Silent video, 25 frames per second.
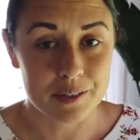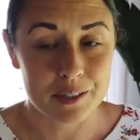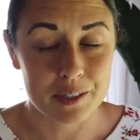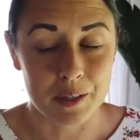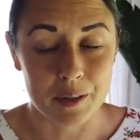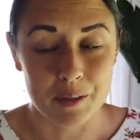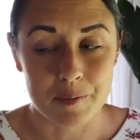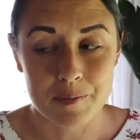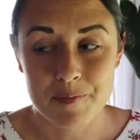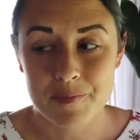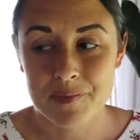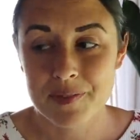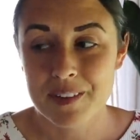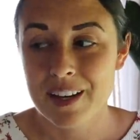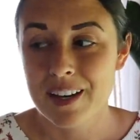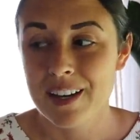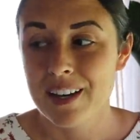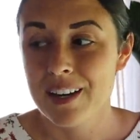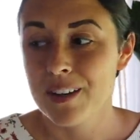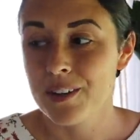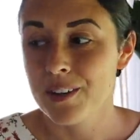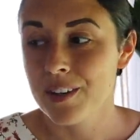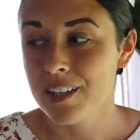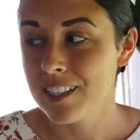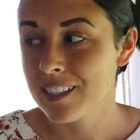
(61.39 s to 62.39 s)
So
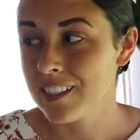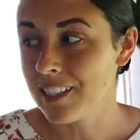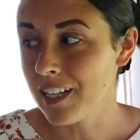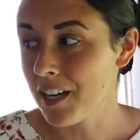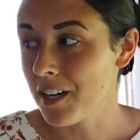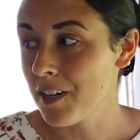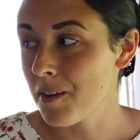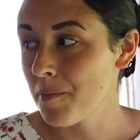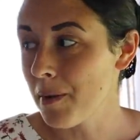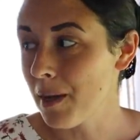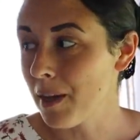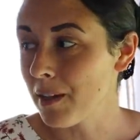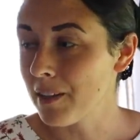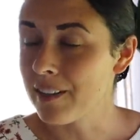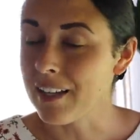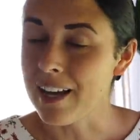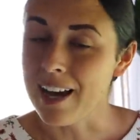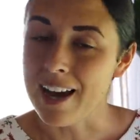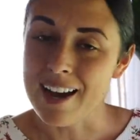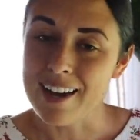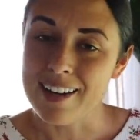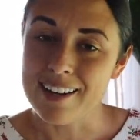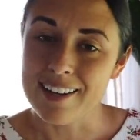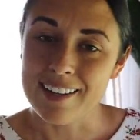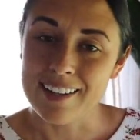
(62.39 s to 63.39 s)
we're excited about
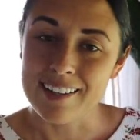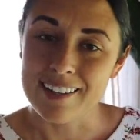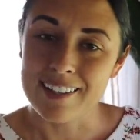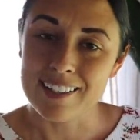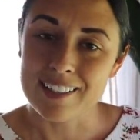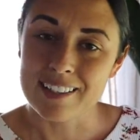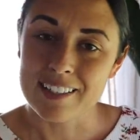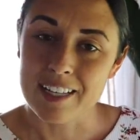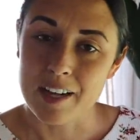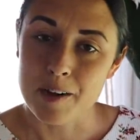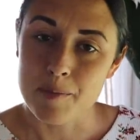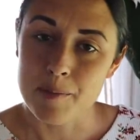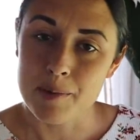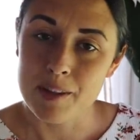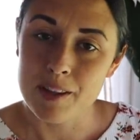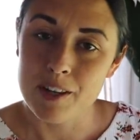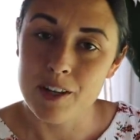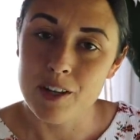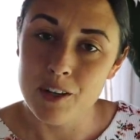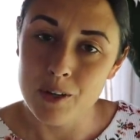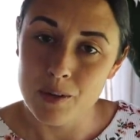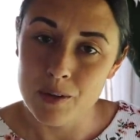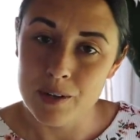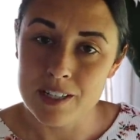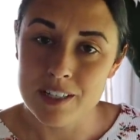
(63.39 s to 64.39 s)
that, and that's kind of been the
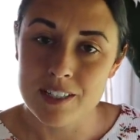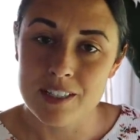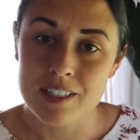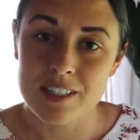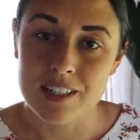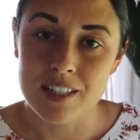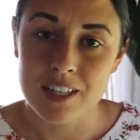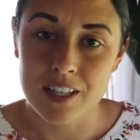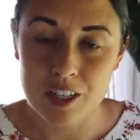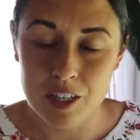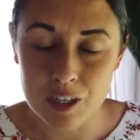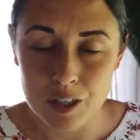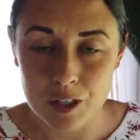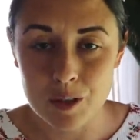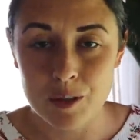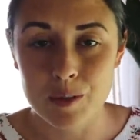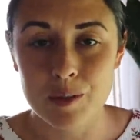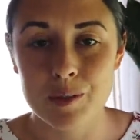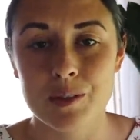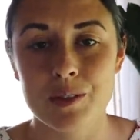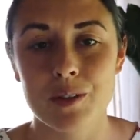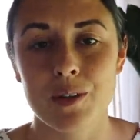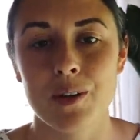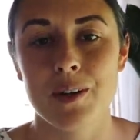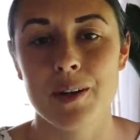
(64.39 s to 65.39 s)
newest
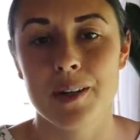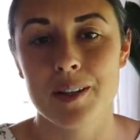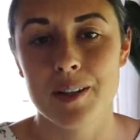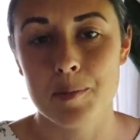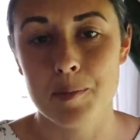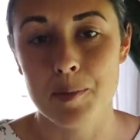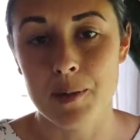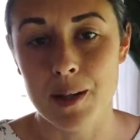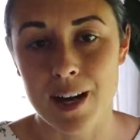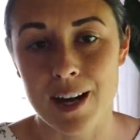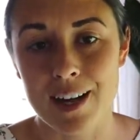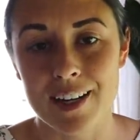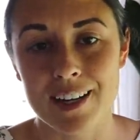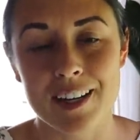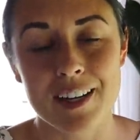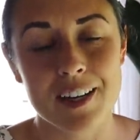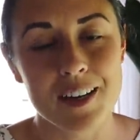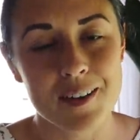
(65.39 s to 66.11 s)
news on the block,